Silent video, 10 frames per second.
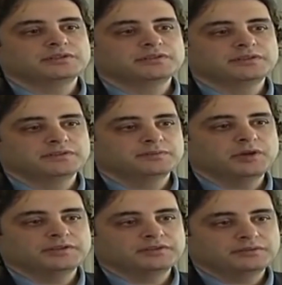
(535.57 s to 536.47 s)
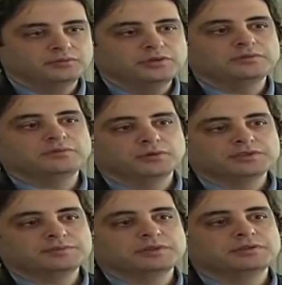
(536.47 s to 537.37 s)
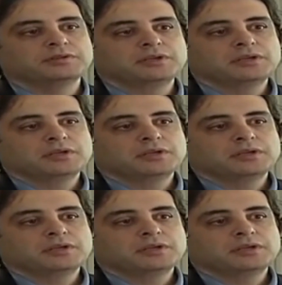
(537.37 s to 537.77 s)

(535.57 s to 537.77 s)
It's positive reinforcement.